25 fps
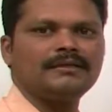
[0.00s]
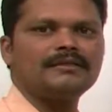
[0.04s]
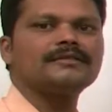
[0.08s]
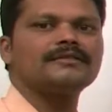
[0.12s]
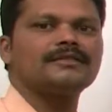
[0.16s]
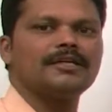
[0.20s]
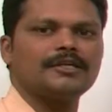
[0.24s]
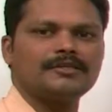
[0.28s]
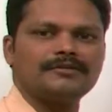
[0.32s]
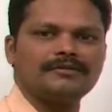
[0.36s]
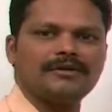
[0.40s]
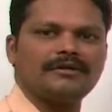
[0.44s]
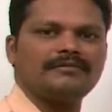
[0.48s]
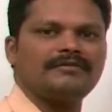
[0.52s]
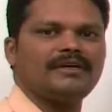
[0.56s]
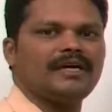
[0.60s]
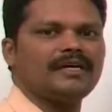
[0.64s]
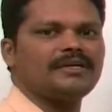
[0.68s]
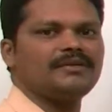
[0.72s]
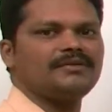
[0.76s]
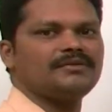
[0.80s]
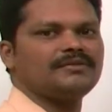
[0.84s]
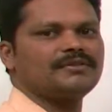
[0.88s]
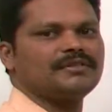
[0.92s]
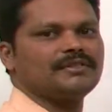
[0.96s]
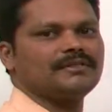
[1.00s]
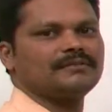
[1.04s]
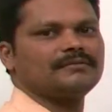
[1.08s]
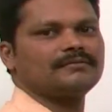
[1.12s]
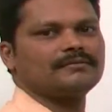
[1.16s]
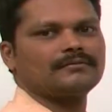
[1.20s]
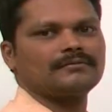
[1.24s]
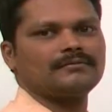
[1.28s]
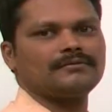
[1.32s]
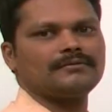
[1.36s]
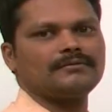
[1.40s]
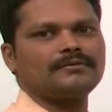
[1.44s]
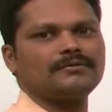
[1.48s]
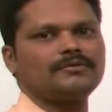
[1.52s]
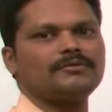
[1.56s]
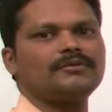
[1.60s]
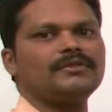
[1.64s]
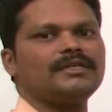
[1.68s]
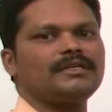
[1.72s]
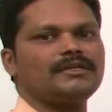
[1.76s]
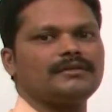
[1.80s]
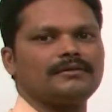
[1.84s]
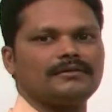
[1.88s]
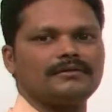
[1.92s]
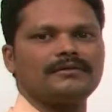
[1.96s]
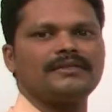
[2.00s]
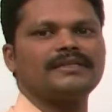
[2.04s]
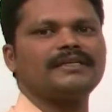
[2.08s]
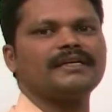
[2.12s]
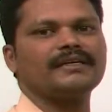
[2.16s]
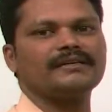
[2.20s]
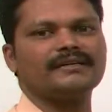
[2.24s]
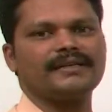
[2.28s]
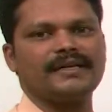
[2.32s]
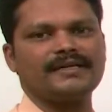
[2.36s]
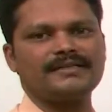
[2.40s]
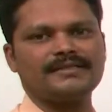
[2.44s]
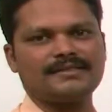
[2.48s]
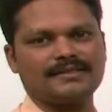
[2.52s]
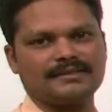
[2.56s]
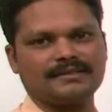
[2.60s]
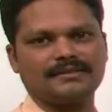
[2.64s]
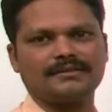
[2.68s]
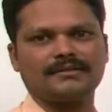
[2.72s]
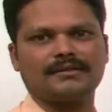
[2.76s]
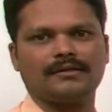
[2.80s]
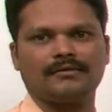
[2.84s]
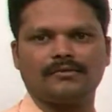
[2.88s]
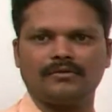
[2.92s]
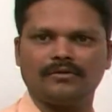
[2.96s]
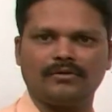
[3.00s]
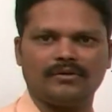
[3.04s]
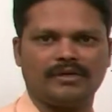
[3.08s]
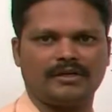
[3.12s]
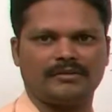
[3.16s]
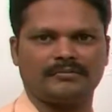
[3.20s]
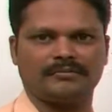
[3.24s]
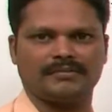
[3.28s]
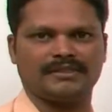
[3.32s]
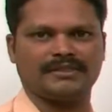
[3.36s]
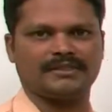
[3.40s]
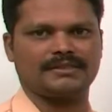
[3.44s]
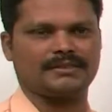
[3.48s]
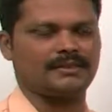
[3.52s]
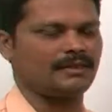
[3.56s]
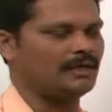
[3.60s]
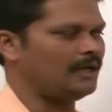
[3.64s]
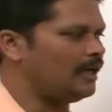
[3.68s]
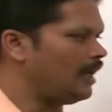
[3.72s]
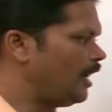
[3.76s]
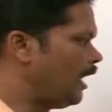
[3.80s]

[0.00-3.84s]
That's why we are using to recognize the whole numbers.